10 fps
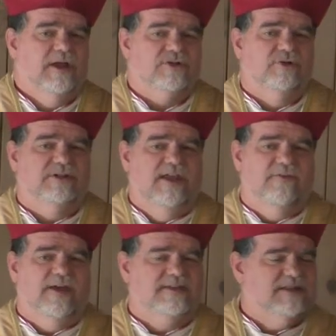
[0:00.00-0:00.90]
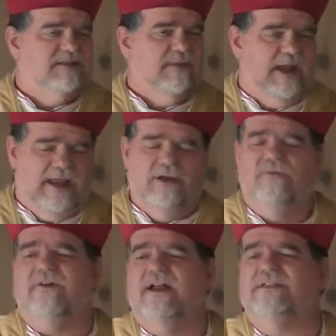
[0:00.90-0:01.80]
So Dives is the man who
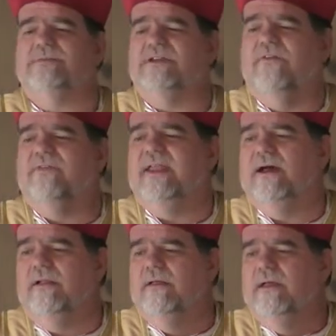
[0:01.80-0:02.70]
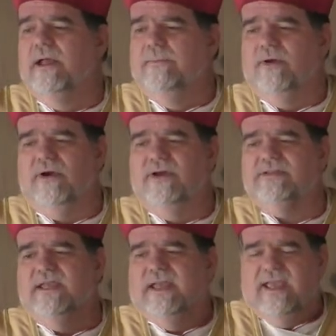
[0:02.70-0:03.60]
finds himself in hell
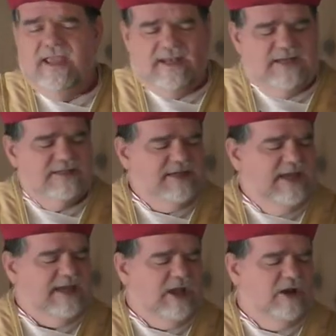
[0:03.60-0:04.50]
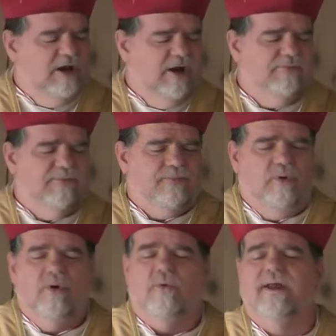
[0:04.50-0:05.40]
because he didn't take care of the
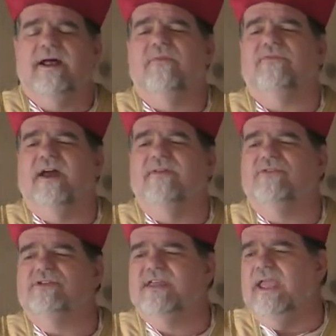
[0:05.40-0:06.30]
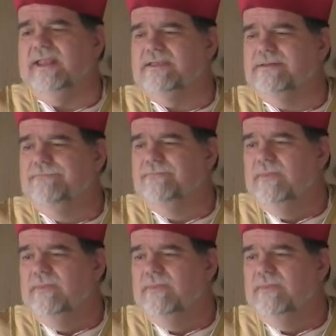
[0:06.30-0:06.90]
poor one outside of his gate.